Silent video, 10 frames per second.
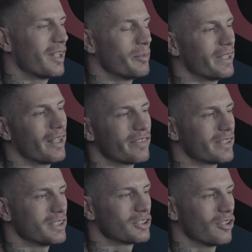I mean, I
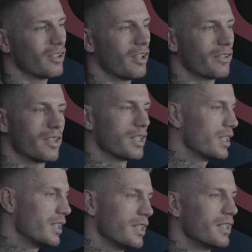think it's all hard. The
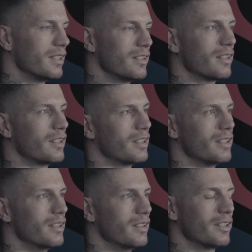eating,
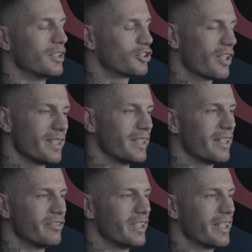the training
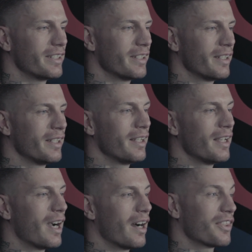every day.
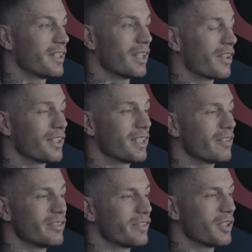I think
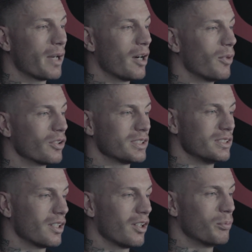everything about
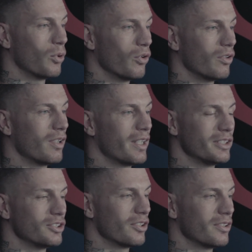boxing's hard, but I
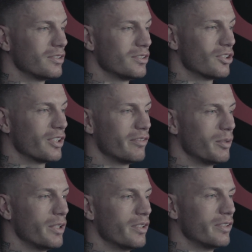enjoy
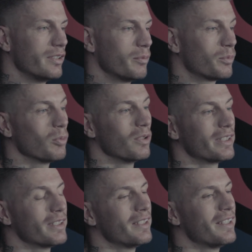every bit of it.
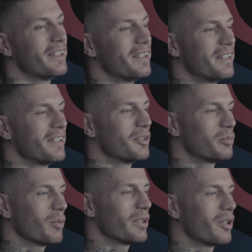Probably
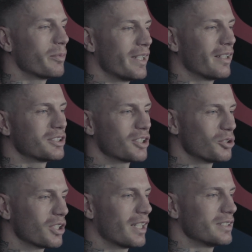not being able to
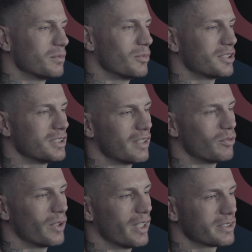socialise as much as
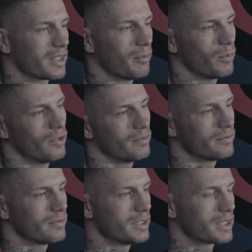everyone else can, but
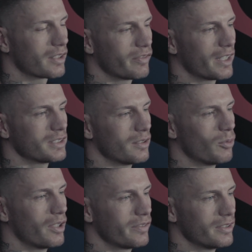the sacrifices are
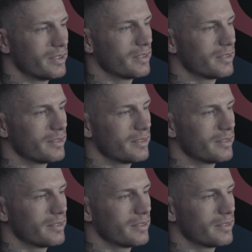worth it.